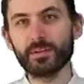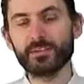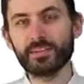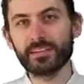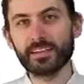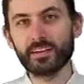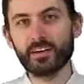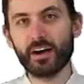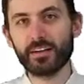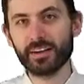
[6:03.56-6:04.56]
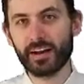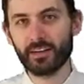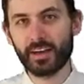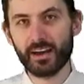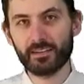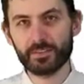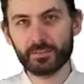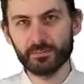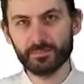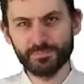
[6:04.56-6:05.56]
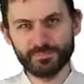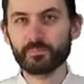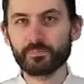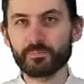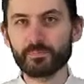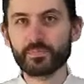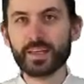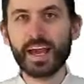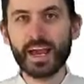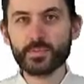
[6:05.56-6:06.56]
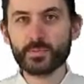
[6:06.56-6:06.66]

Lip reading: to see God in our lives. As